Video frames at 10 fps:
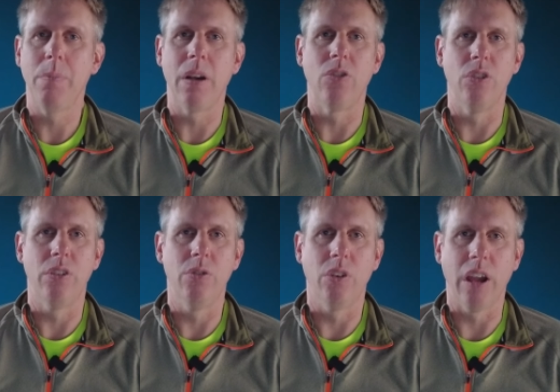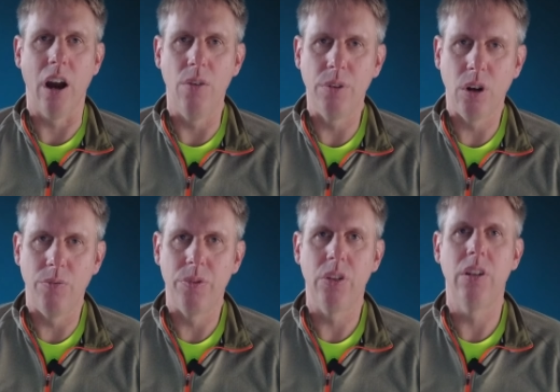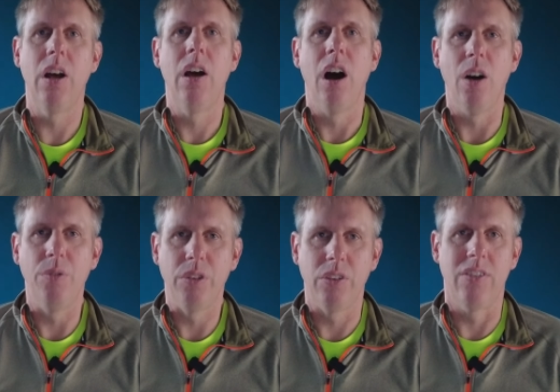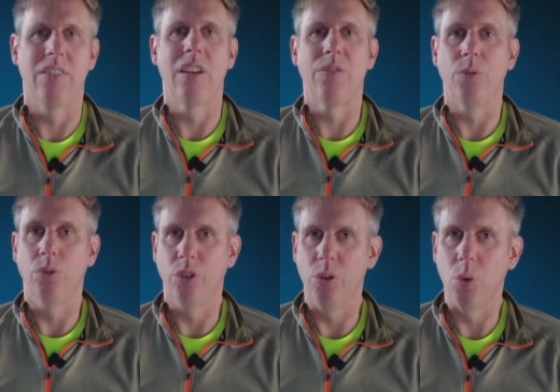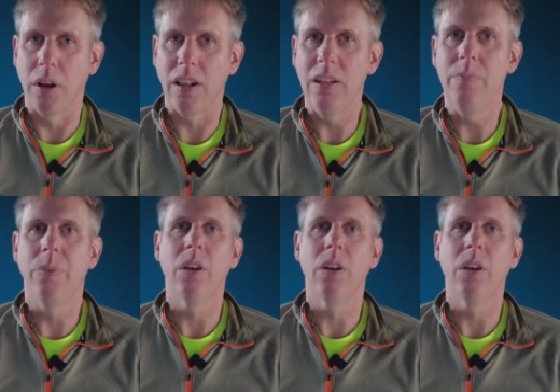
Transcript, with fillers: Make sure you do not get overconfident, over successful too quickly,